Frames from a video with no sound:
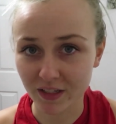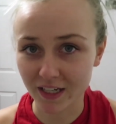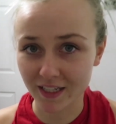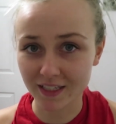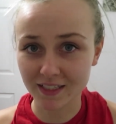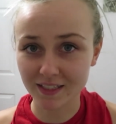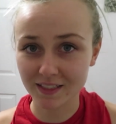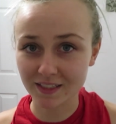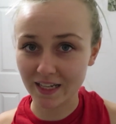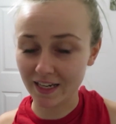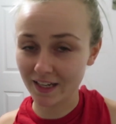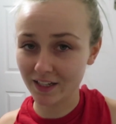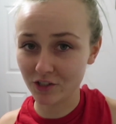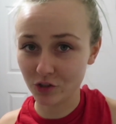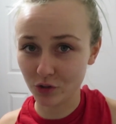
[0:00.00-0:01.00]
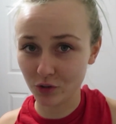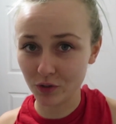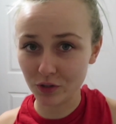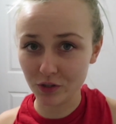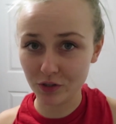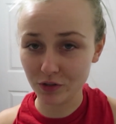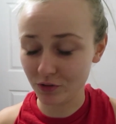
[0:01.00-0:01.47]
I guess Head and
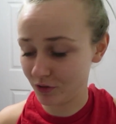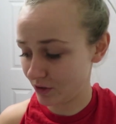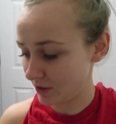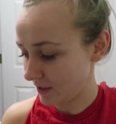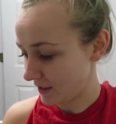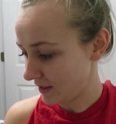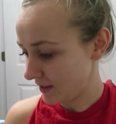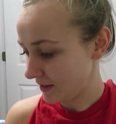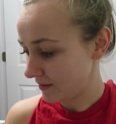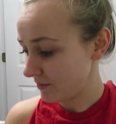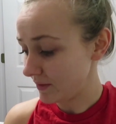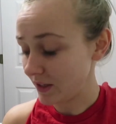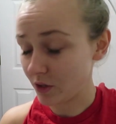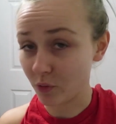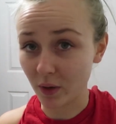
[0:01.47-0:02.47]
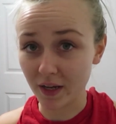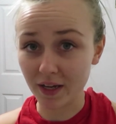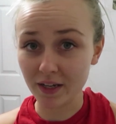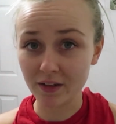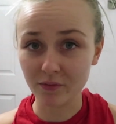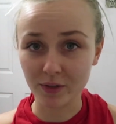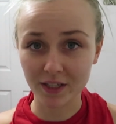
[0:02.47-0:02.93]
Shoulders,
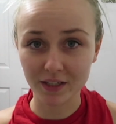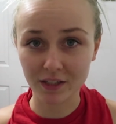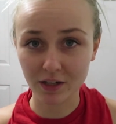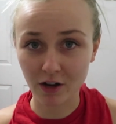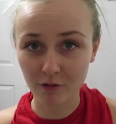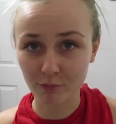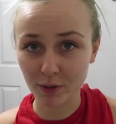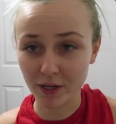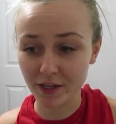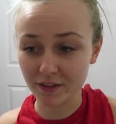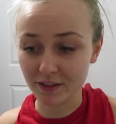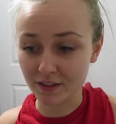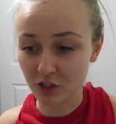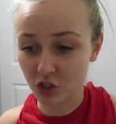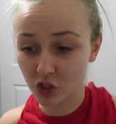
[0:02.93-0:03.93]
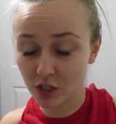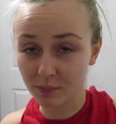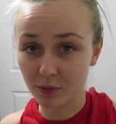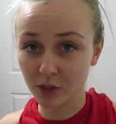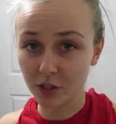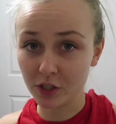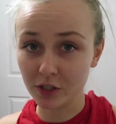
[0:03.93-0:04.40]
Equate. We get the off-brand because it's
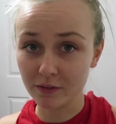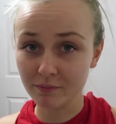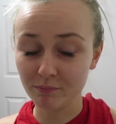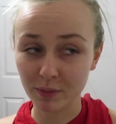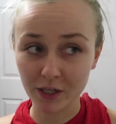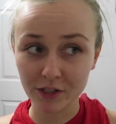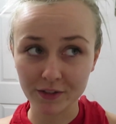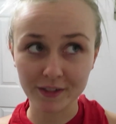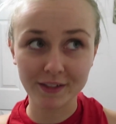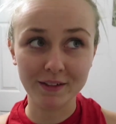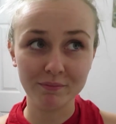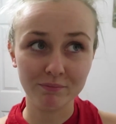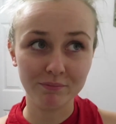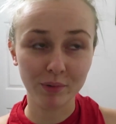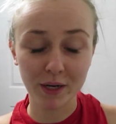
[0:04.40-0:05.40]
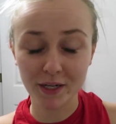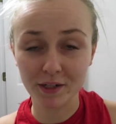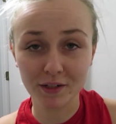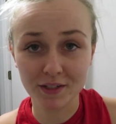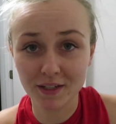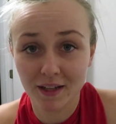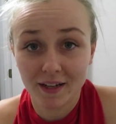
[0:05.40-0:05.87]
cheaper. Apparently Brandon
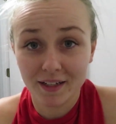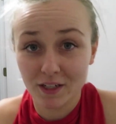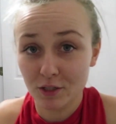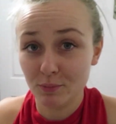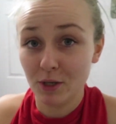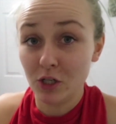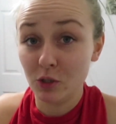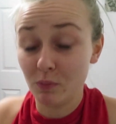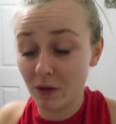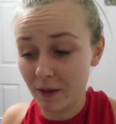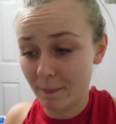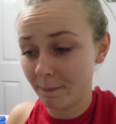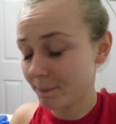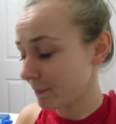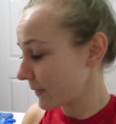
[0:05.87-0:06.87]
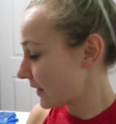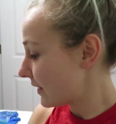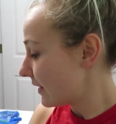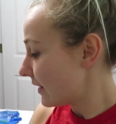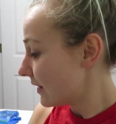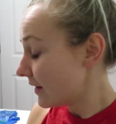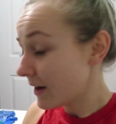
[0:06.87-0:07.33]
doesn't like it as much, but
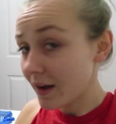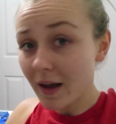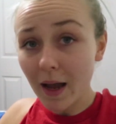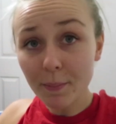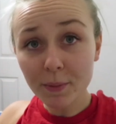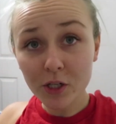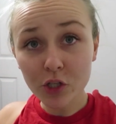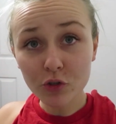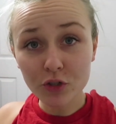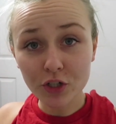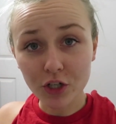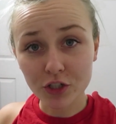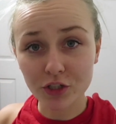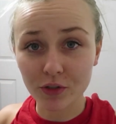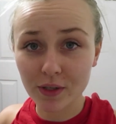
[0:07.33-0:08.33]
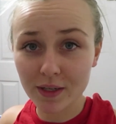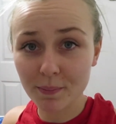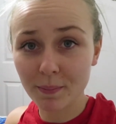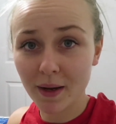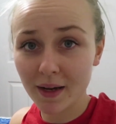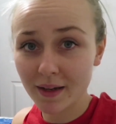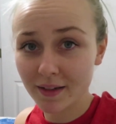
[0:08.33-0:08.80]
I'm going to use it all so he
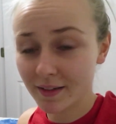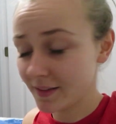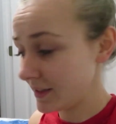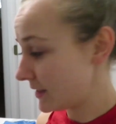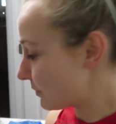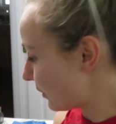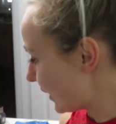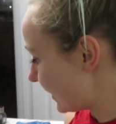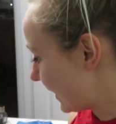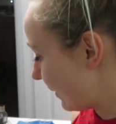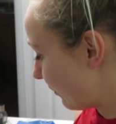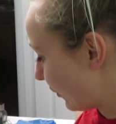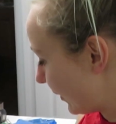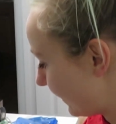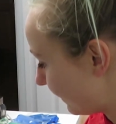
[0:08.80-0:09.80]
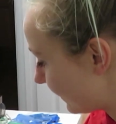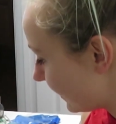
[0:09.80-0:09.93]
can buy his brand name one.